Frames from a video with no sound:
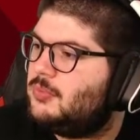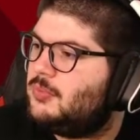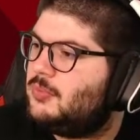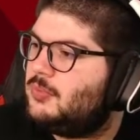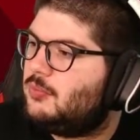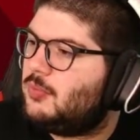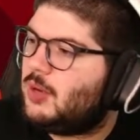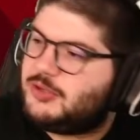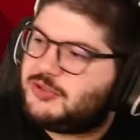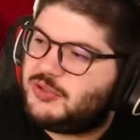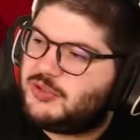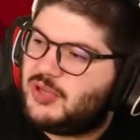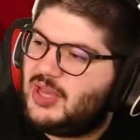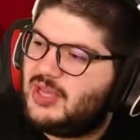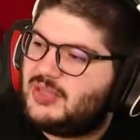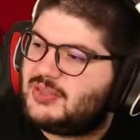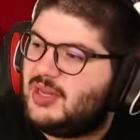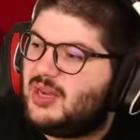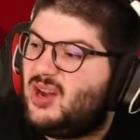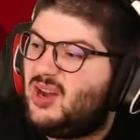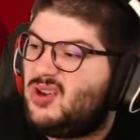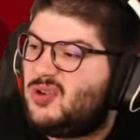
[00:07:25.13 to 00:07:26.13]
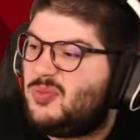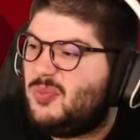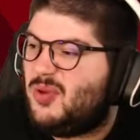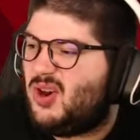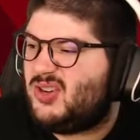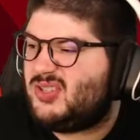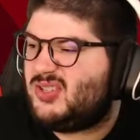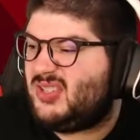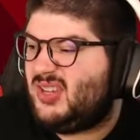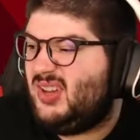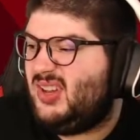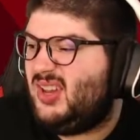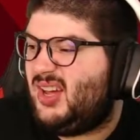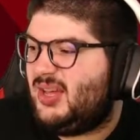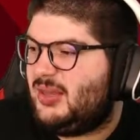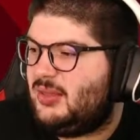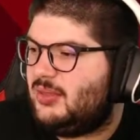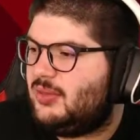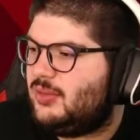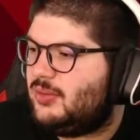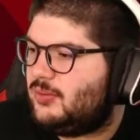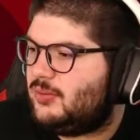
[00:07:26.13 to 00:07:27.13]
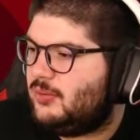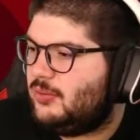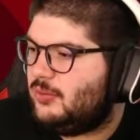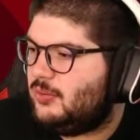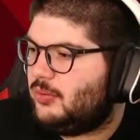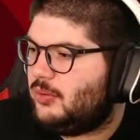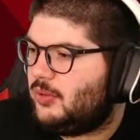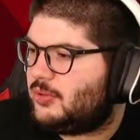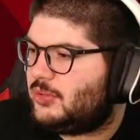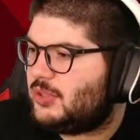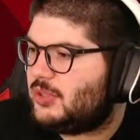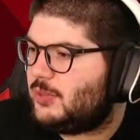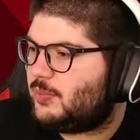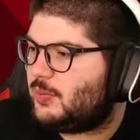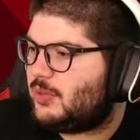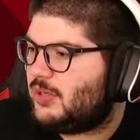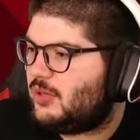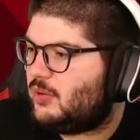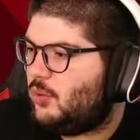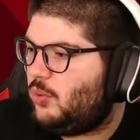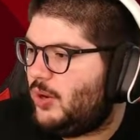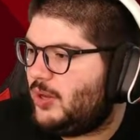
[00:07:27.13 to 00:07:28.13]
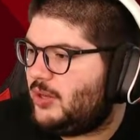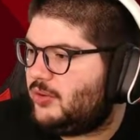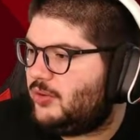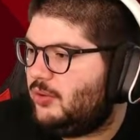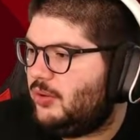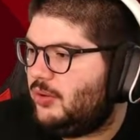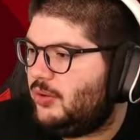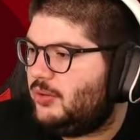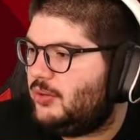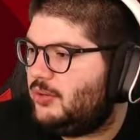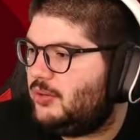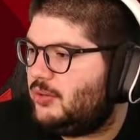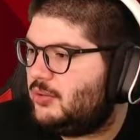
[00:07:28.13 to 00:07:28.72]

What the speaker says: Mind you, AZ Alkmaar is a 9th, who are typically quite good.